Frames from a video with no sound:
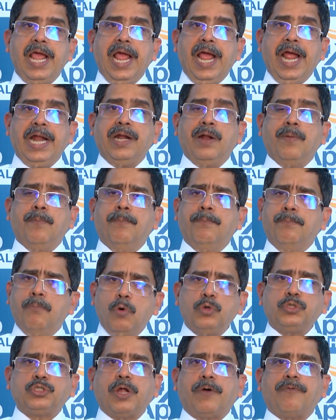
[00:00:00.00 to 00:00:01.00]
and
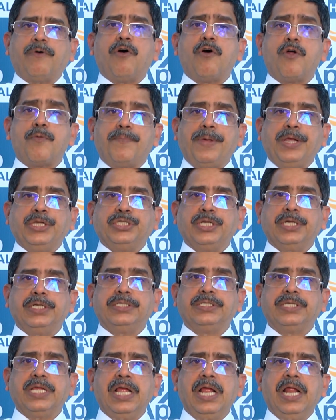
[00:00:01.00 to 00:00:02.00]
most of our
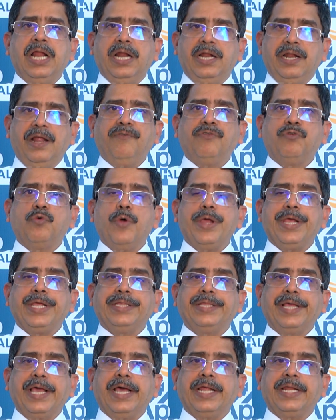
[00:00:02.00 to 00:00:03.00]
patients love
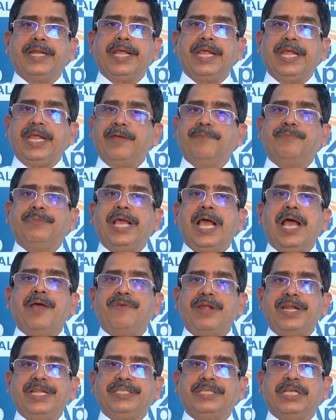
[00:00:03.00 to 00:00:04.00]
going there if they have
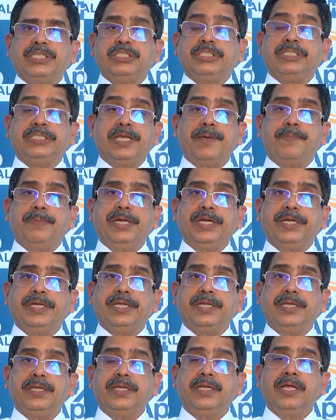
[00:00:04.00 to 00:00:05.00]
any such
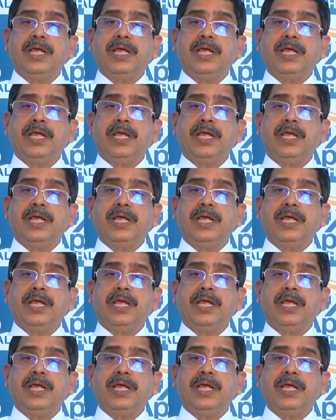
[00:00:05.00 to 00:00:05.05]
disability.